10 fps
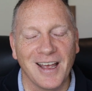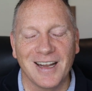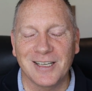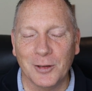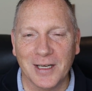
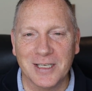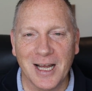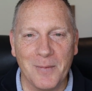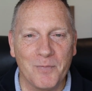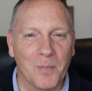Until next
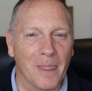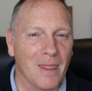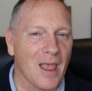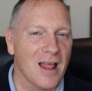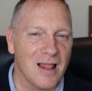time,
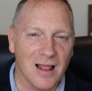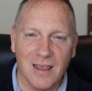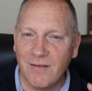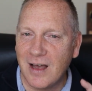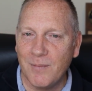
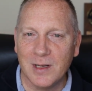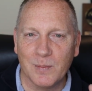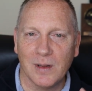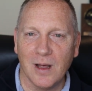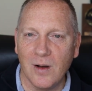leave comments
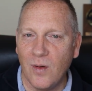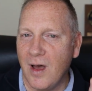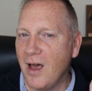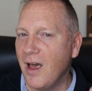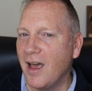below,
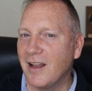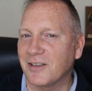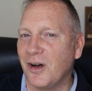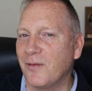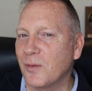and it's
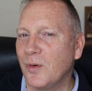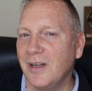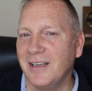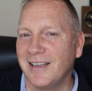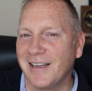all for
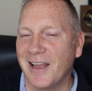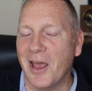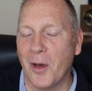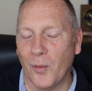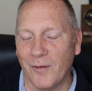one
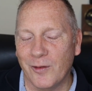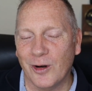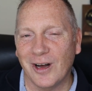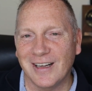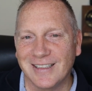and one for
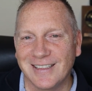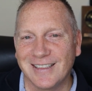all.